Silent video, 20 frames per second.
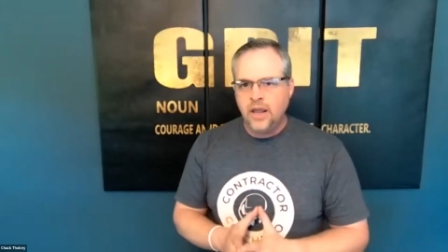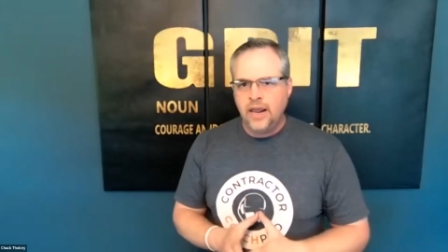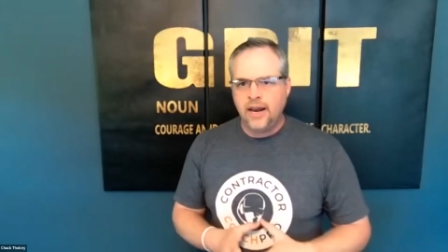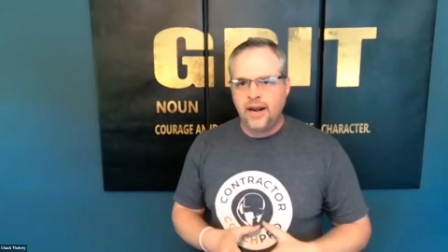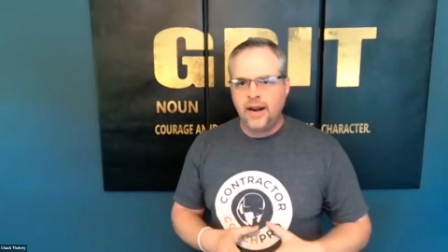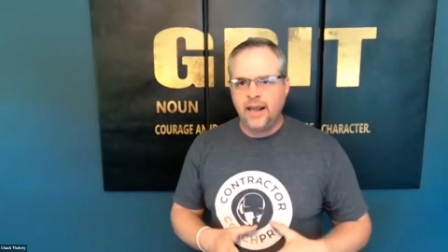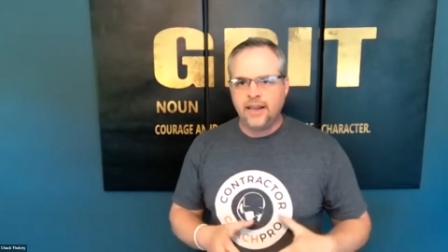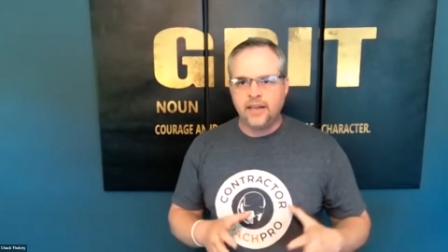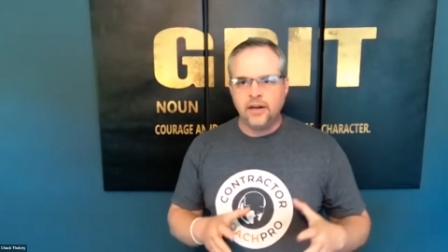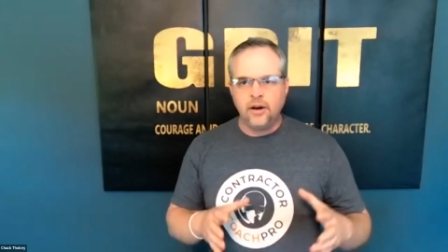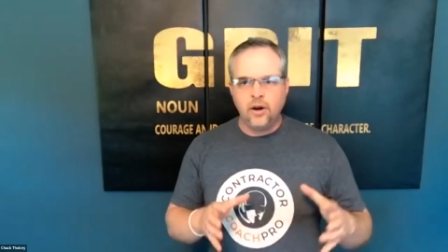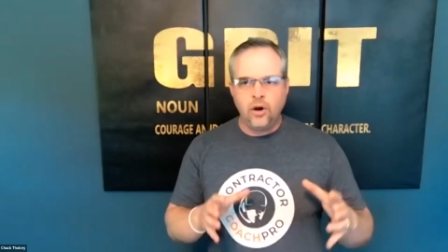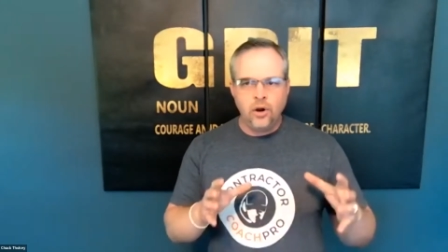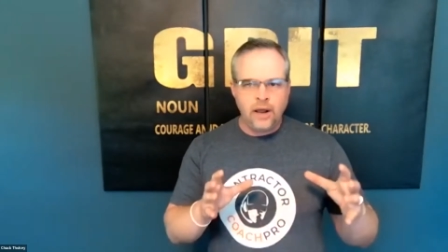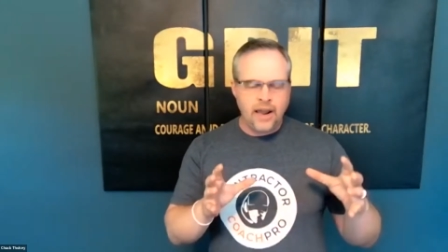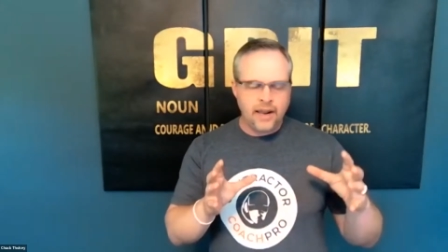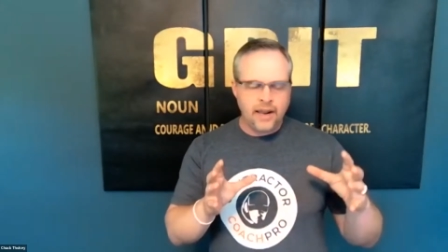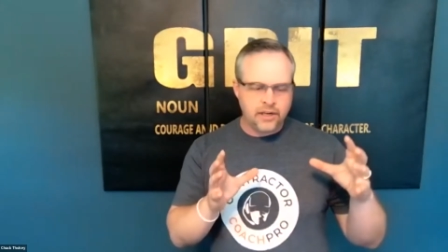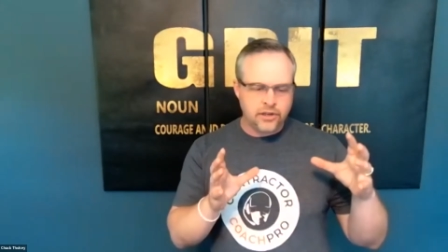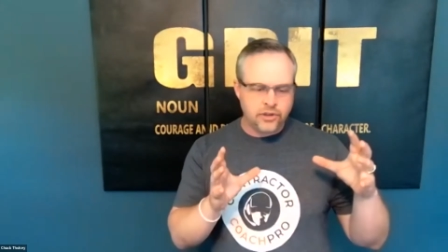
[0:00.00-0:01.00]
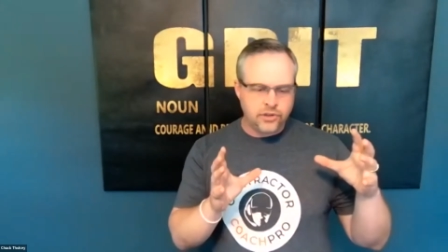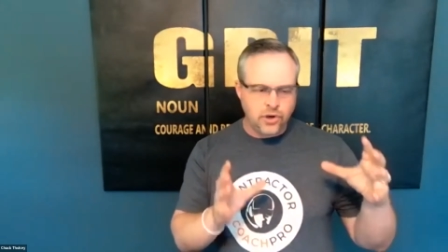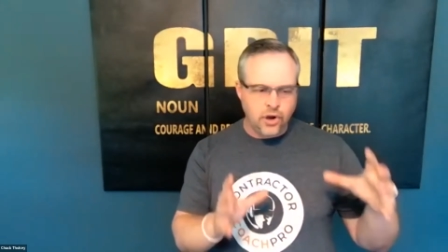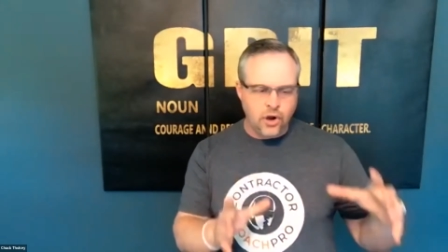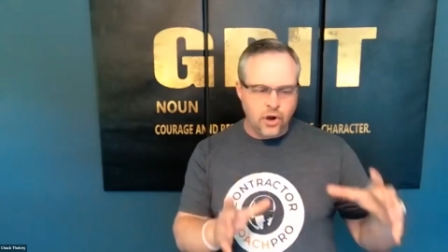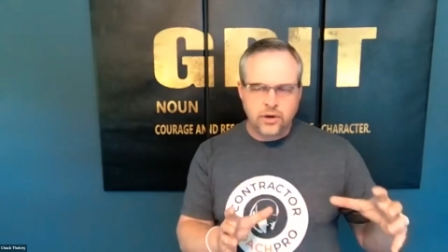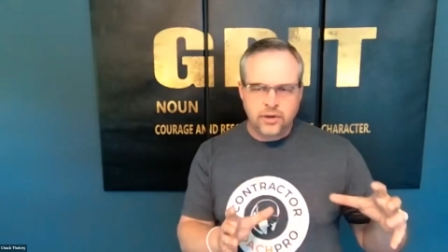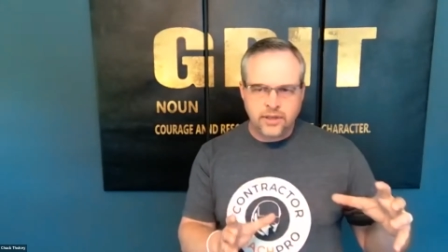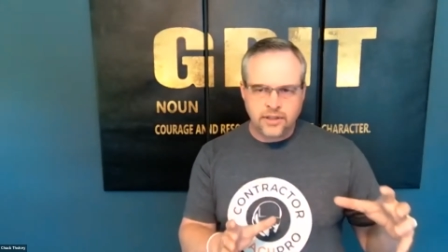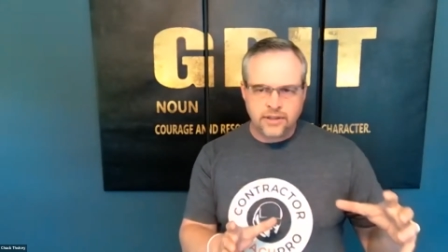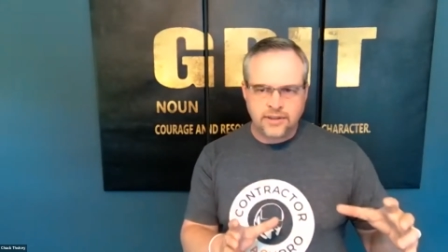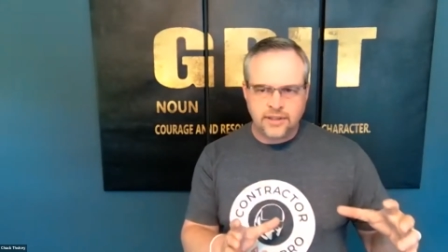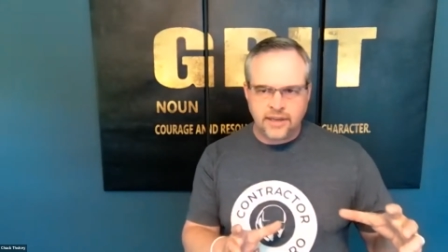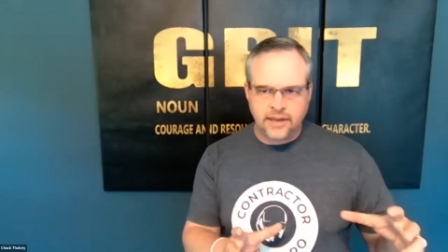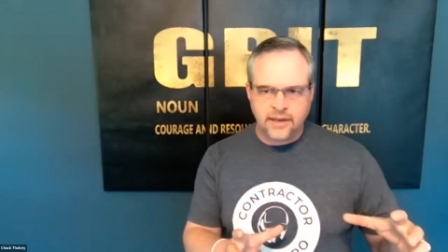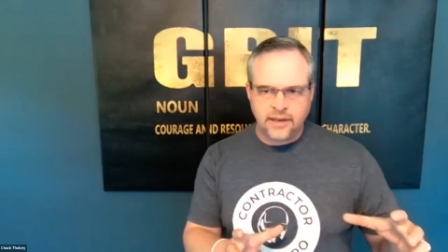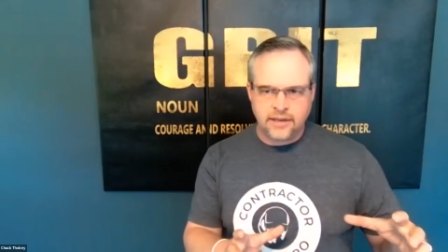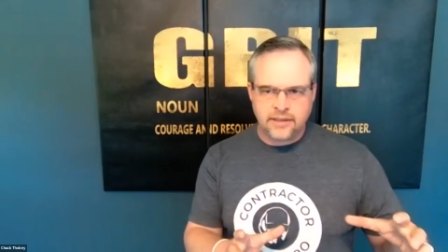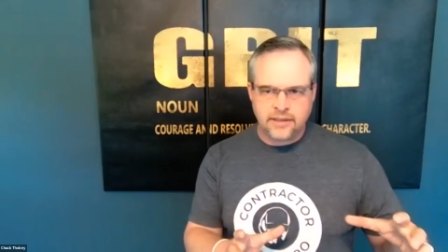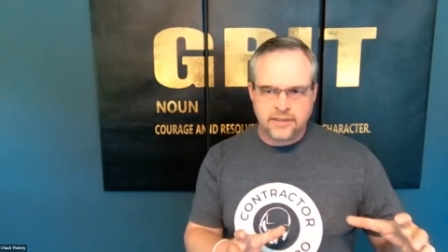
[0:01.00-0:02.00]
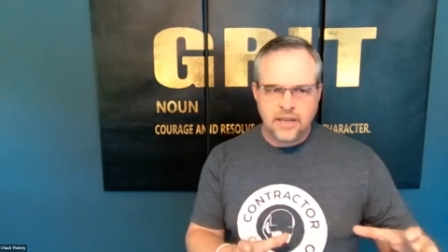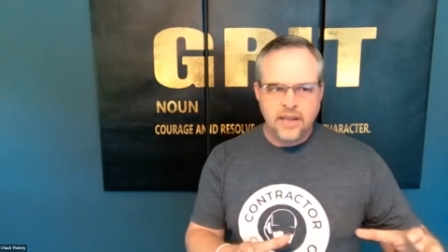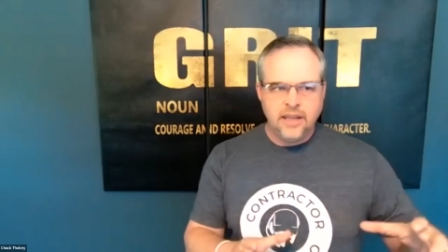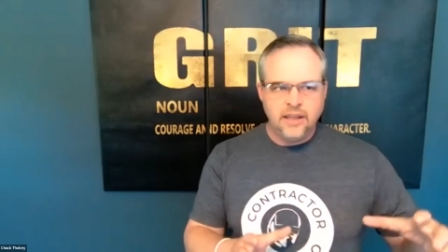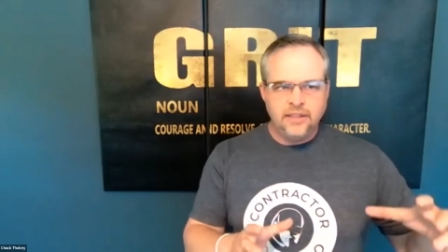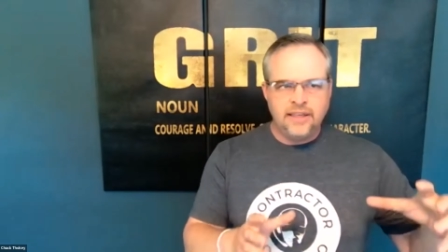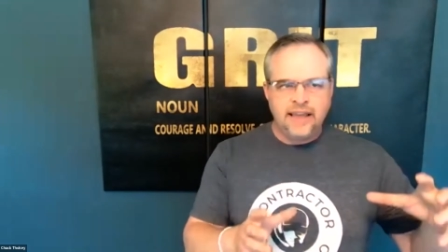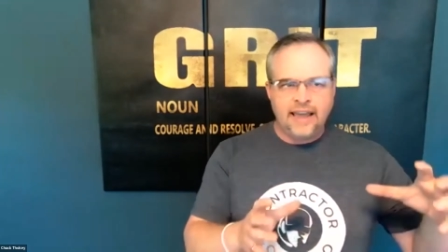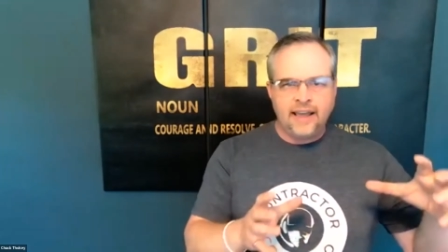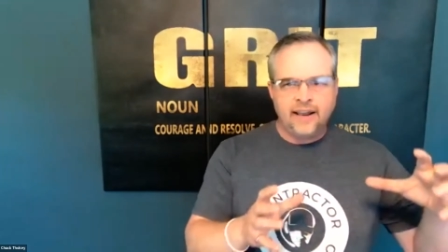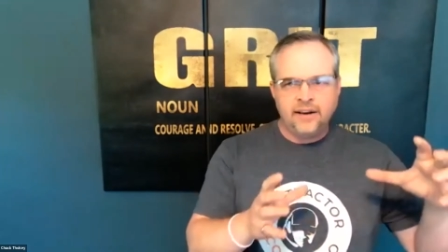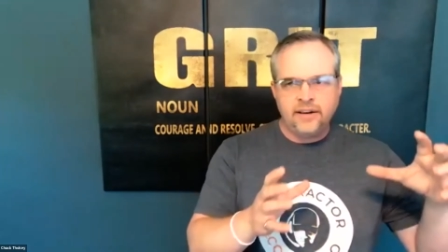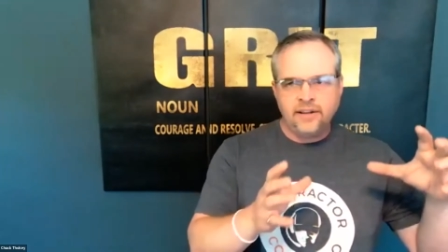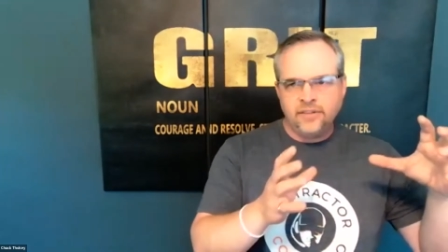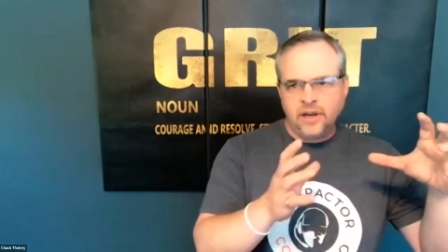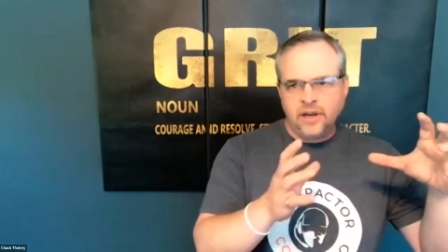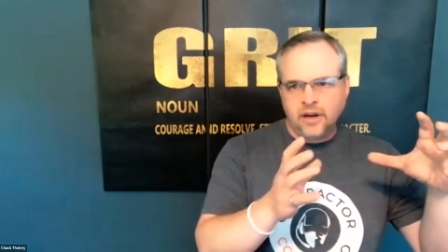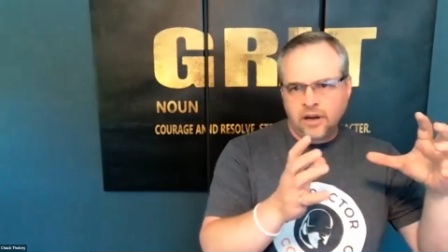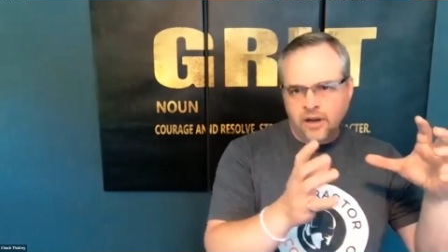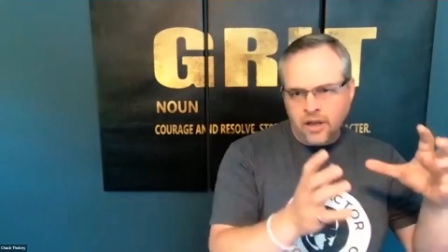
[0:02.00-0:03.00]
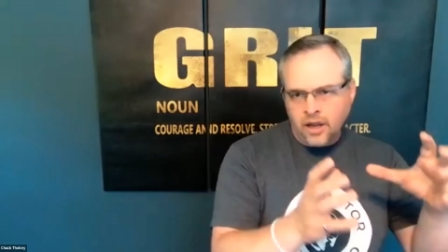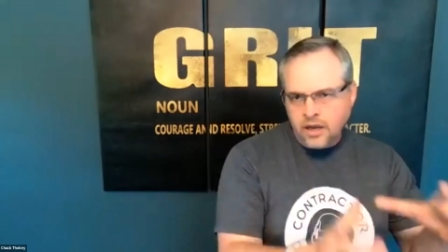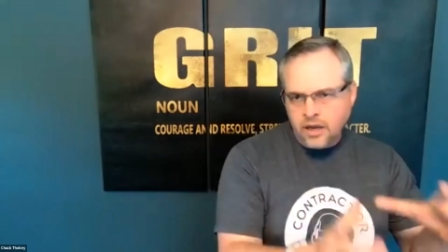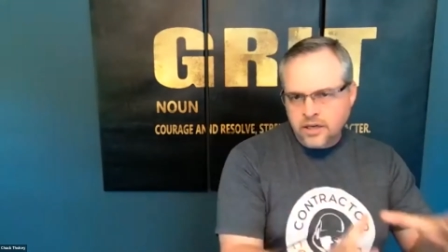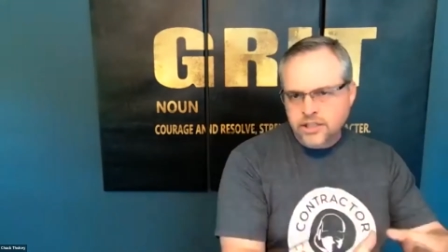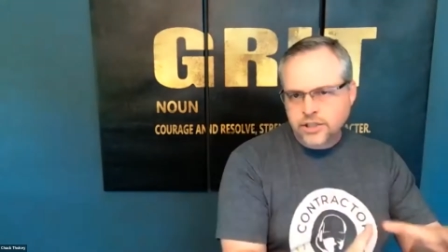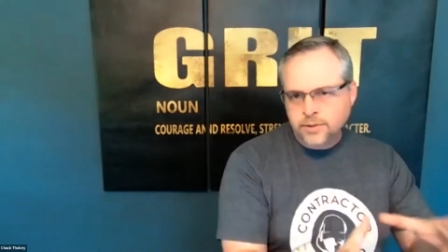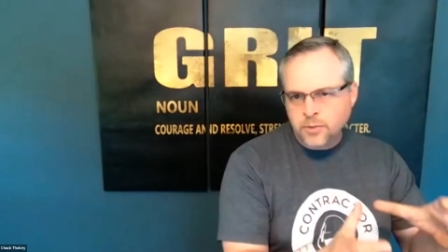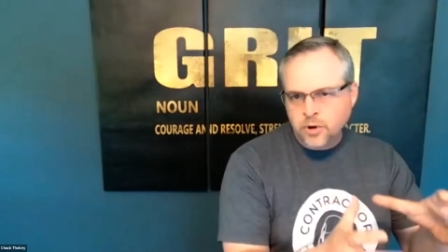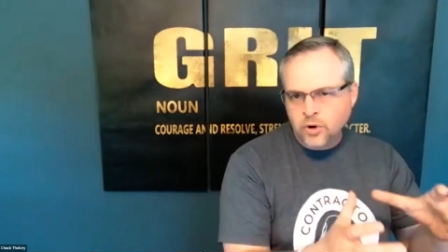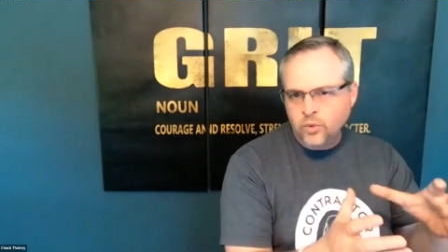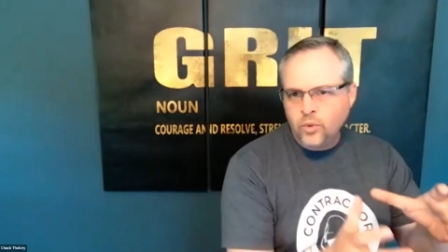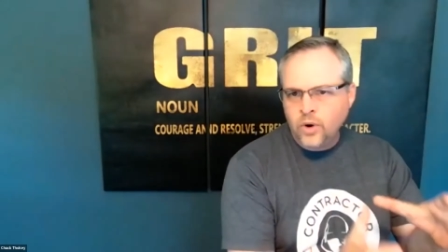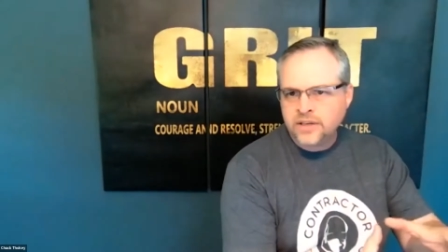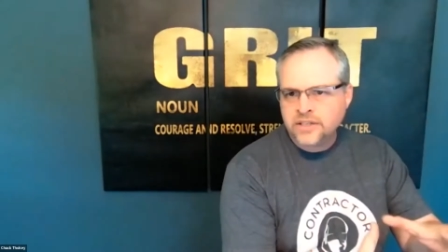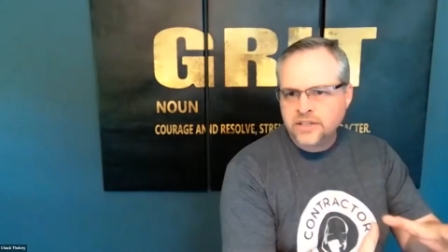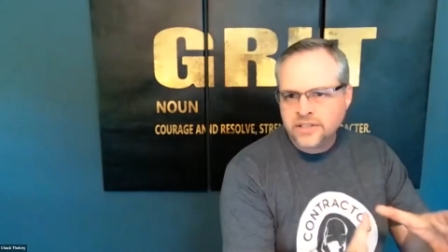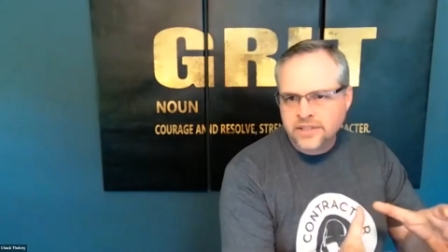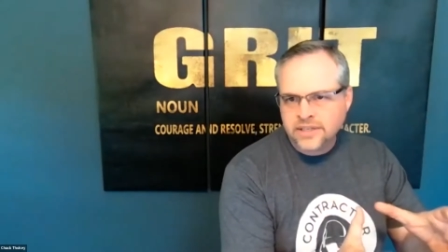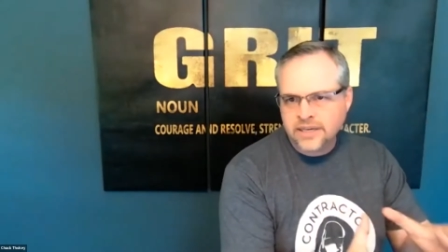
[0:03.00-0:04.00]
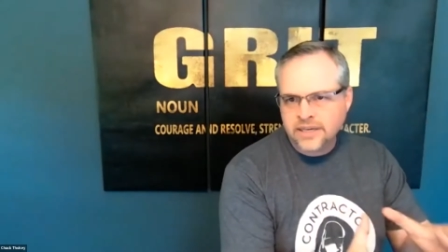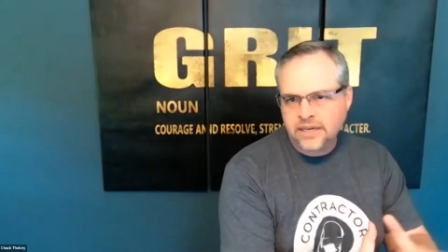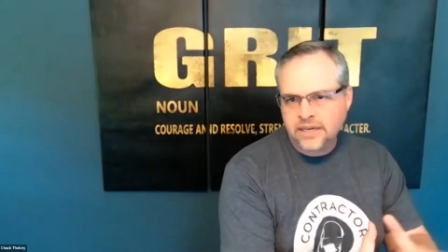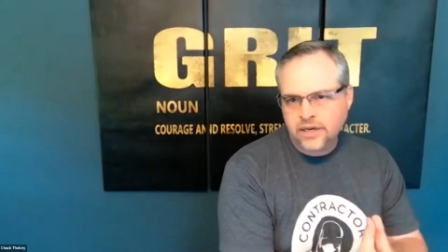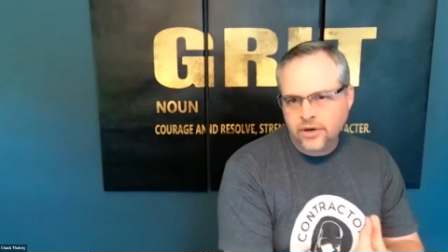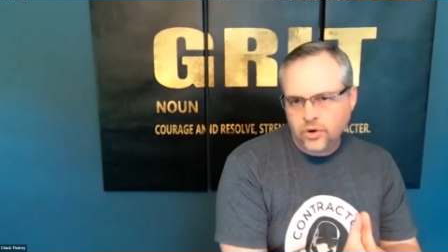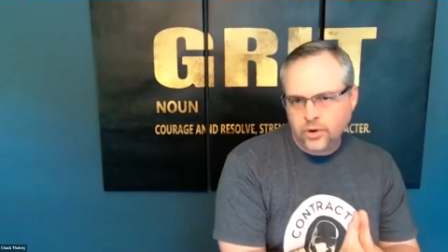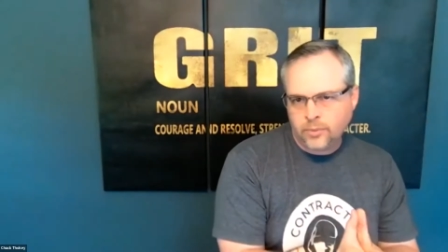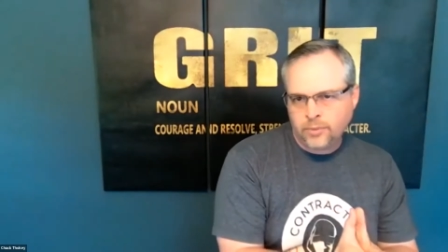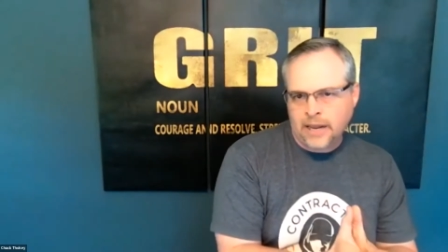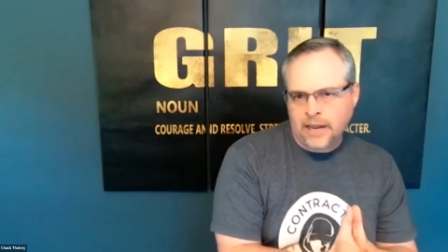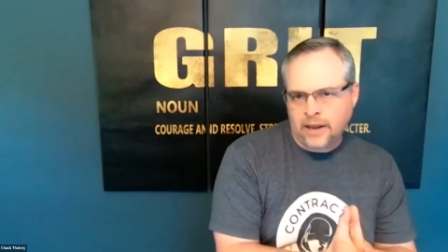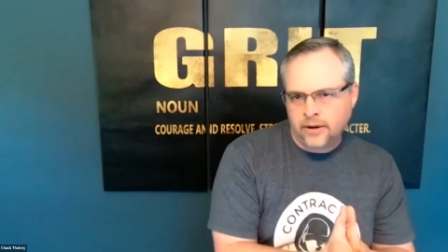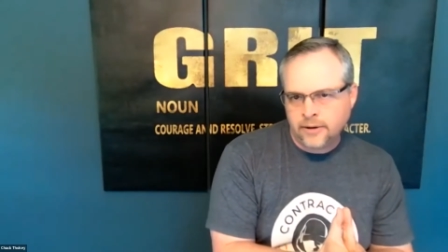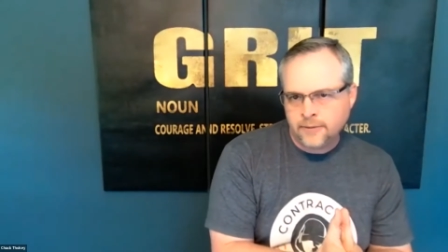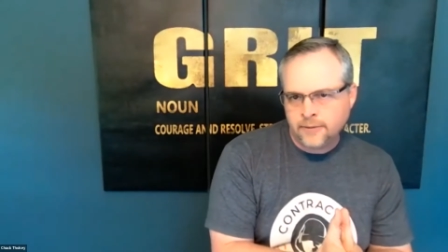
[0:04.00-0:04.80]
And I can talk to things that the customer wants to hear about.